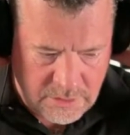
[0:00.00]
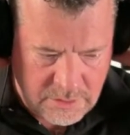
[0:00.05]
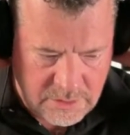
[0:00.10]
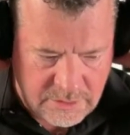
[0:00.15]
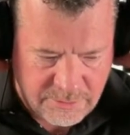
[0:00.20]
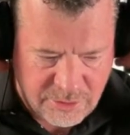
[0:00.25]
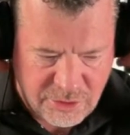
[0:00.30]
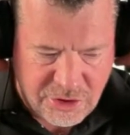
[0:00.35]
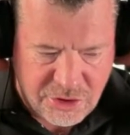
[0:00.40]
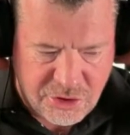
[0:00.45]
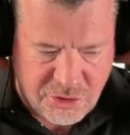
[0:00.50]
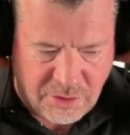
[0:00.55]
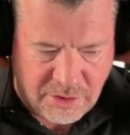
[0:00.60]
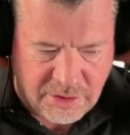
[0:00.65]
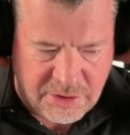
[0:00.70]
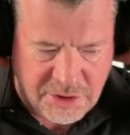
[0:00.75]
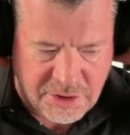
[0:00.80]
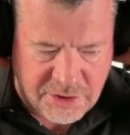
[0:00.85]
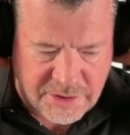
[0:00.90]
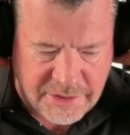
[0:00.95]

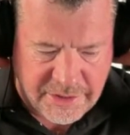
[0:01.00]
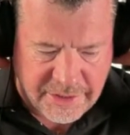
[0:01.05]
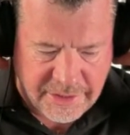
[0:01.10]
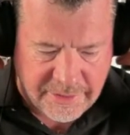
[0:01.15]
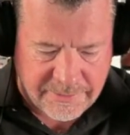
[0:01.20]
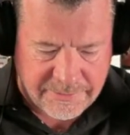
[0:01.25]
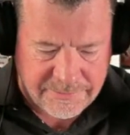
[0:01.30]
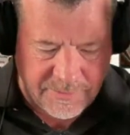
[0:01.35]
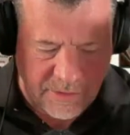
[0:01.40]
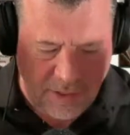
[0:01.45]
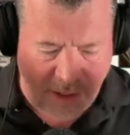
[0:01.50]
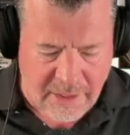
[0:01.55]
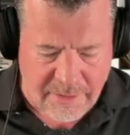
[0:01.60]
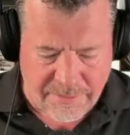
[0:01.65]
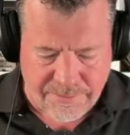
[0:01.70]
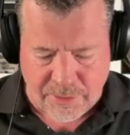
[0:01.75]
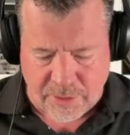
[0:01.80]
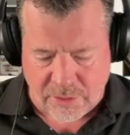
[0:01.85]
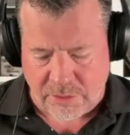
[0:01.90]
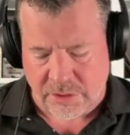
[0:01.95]
instructions here. How do you
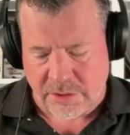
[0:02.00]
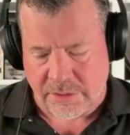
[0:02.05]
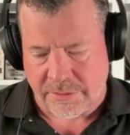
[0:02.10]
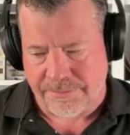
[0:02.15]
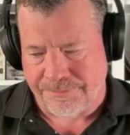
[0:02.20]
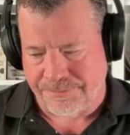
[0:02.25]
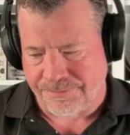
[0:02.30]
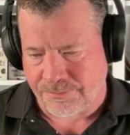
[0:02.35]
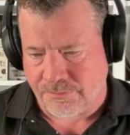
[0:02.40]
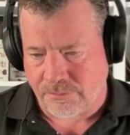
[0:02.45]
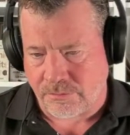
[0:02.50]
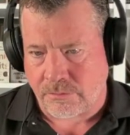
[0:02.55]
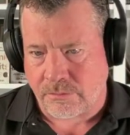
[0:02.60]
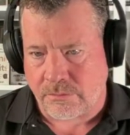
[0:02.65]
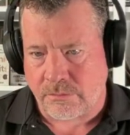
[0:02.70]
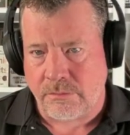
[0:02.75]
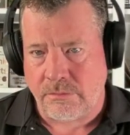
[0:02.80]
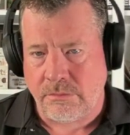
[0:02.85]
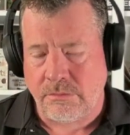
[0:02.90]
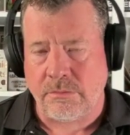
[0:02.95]
build it?
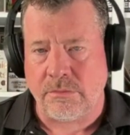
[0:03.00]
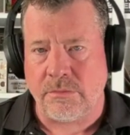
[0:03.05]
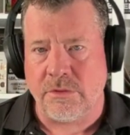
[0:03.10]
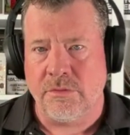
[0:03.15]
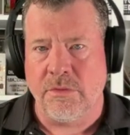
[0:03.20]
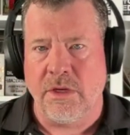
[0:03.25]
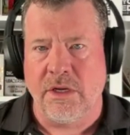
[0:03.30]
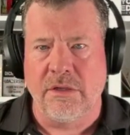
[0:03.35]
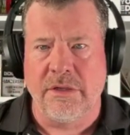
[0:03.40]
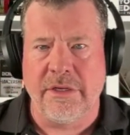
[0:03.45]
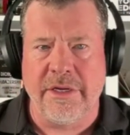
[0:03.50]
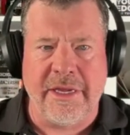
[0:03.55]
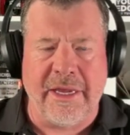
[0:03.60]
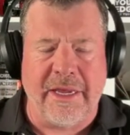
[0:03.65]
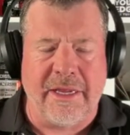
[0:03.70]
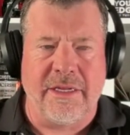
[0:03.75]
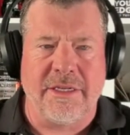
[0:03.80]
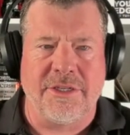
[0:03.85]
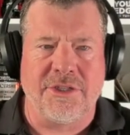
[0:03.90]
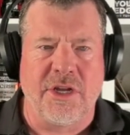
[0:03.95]
Well, you
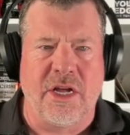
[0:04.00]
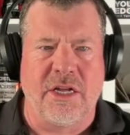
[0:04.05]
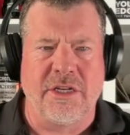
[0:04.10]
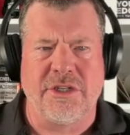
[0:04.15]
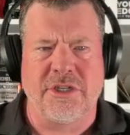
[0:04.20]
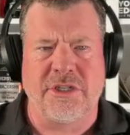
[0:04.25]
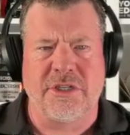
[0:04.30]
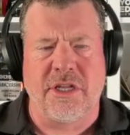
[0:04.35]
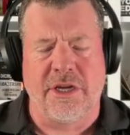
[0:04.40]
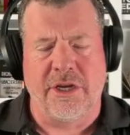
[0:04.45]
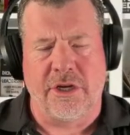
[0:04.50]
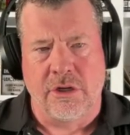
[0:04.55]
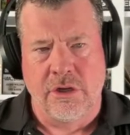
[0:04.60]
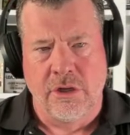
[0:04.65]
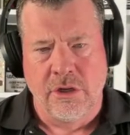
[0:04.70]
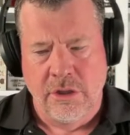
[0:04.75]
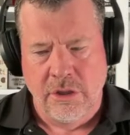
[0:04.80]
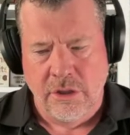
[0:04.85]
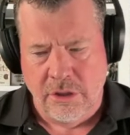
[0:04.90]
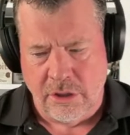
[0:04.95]
can't, it's not just like,
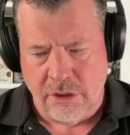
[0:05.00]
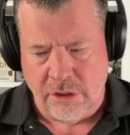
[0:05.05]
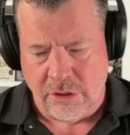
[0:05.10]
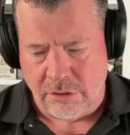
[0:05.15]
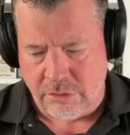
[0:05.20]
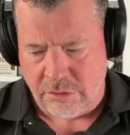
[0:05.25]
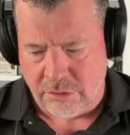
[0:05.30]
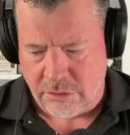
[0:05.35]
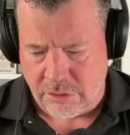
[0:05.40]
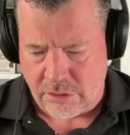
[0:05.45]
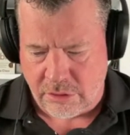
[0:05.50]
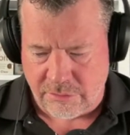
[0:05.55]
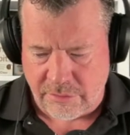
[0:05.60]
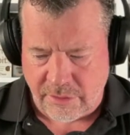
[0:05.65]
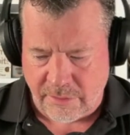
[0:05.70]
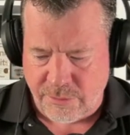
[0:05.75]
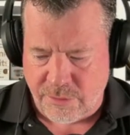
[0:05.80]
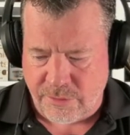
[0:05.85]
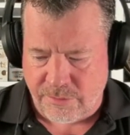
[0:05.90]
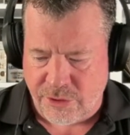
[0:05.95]

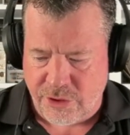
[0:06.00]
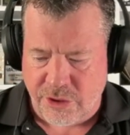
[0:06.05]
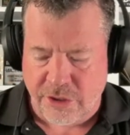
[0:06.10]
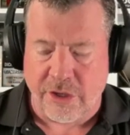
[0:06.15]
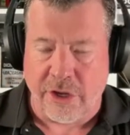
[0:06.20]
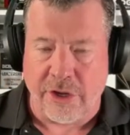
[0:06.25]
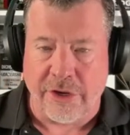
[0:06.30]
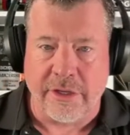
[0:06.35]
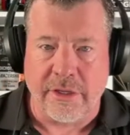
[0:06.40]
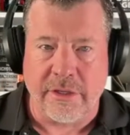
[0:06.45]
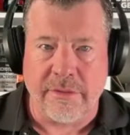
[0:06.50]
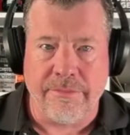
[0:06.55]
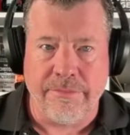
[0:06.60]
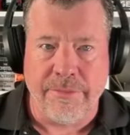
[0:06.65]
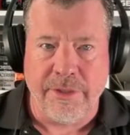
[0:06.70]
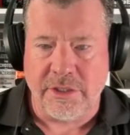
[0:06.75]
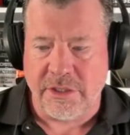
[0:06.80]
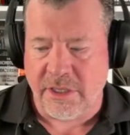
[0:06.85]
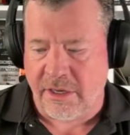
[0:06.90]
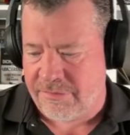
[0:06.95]
rub some dirt on it.
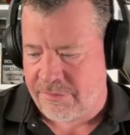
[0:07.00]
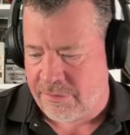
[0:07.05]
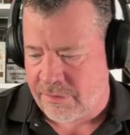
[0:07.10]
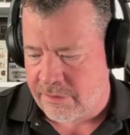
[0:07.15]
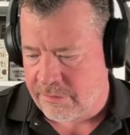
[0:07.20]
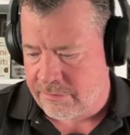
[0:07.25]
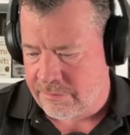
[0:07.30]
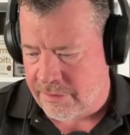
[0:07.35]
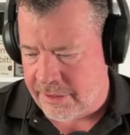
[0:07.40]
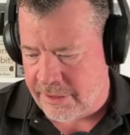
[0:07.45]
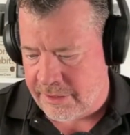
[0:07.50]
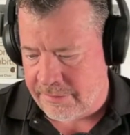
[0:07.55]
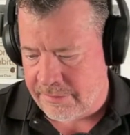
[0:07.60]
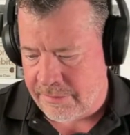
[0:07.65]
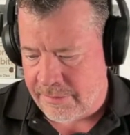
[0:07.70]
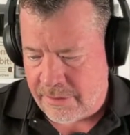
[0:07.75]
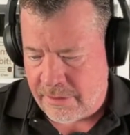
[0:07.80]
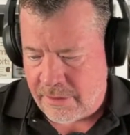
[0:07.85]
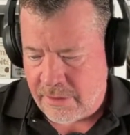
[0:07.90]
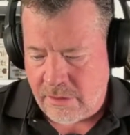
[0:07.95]
Be tougher, right?
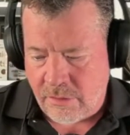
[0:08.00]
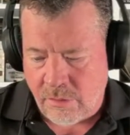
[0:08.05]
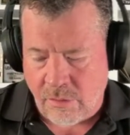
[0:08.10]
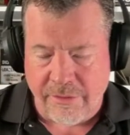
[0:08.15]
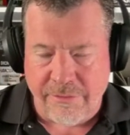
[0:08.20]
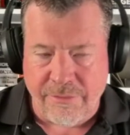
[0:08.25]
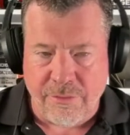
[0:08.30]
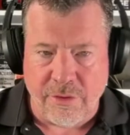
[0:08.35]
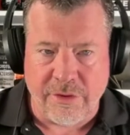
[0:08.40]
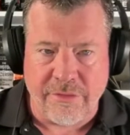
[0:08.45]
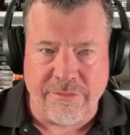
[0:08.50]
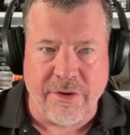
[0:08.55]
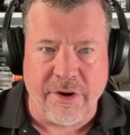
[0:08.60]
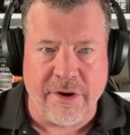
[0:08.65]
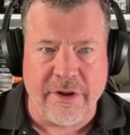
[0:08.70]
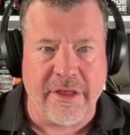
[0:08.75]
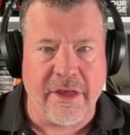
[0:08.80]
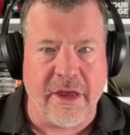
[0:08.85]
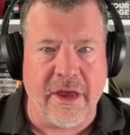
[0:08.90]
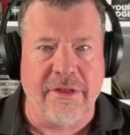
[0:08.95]
One foot in front
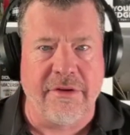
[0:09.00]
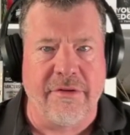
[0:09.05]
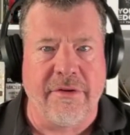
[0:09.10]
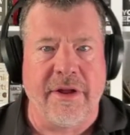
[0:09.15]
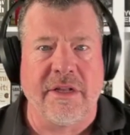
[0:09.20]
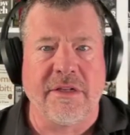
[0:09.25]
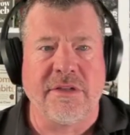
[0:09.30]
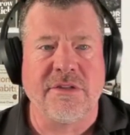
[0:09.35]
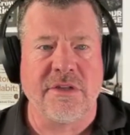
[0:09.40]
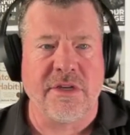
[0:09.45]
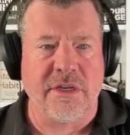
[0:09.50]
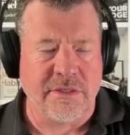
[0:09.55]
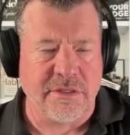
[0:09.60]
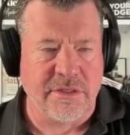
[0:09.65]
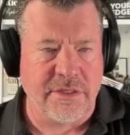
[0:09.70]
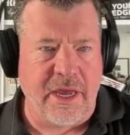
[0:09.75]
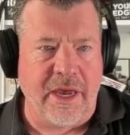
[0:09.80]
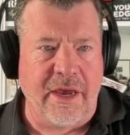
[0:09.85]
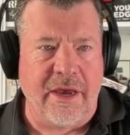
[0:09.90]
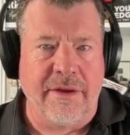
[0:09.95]
of the other, Ed says.
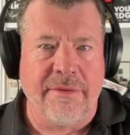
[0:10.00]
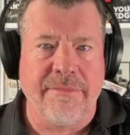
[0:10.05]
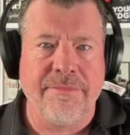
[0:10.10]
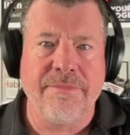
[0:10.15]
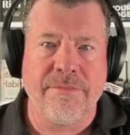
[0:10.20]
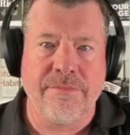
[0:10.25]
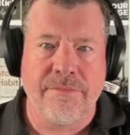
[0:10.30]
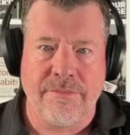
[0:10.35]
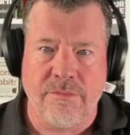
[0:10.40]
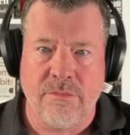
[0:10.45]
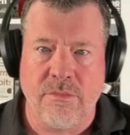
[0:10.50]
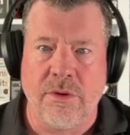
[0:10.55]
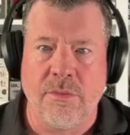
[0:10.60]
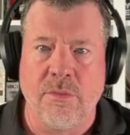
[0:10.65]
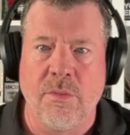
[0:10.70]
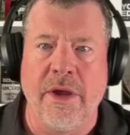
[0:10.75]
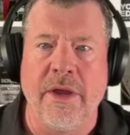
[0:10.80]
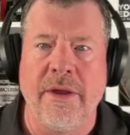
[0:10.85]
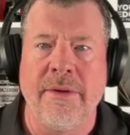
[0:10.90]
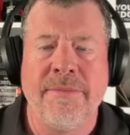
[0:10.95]
Yeah, one
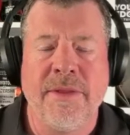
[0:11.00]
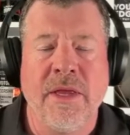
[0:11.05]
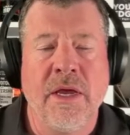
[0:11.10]
way.